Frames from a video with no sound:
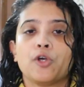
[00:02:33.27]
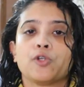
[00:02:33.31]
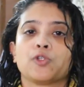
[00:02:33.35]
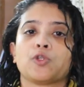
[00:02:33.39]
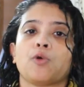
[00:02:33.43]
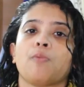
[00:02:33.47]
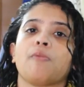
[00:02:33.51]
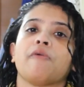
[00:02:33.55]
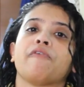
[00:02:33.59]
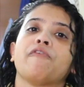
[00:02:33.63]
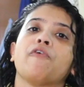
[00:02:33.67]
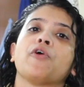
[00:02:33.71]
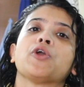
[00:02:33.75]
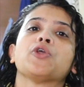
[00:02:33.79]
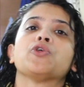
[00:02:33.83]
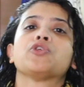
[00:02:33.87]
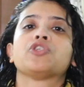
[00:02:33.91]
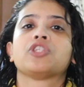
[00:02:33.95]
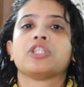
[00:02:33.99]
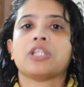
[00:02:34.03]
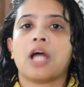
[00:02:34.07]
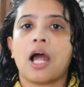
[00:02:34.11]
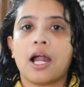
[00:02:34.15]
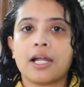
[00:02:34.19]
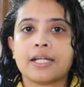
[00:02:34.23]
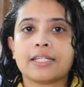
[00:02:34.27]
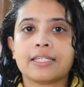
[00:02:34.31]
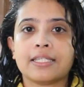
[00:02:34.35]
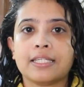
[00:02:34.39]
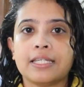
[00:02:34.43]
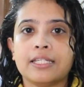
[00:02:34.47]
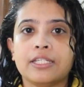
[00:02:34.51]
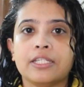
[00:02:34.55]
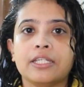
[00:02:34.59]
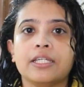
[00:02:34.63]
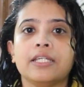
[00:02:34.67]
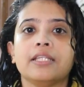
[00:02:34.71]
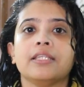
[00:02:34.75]
So before you start
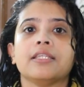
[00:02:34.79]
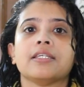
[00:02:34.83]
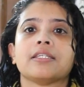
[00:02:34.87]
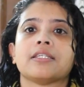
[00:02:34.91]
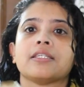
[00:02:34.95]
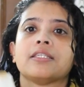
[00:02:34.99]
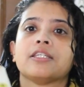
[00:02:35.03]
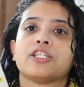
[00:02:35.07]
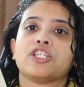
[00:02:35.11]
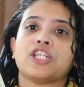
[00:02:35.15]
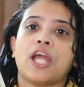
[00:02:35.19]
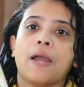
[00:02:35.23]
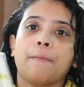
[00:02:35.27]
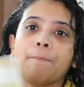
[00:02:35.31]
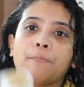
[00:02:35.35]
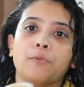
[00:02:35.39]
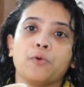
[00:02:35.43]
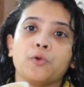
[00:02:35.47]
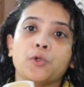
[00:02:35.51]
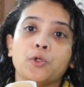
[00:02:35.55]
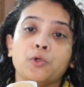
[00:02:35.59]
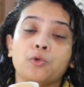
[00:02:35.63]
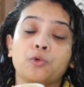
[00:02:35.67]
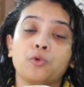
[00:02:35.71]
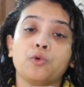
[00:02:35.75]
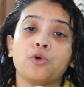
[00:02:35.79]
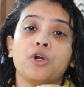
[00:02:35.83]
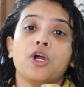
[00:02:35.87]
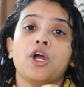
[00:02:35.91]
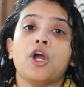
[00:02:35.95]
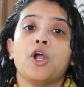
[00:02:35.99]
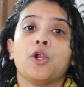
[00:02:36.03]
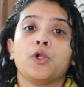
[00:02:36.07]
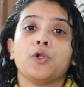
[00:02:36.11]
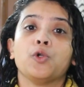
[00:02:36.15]
CG, this is the shampoo you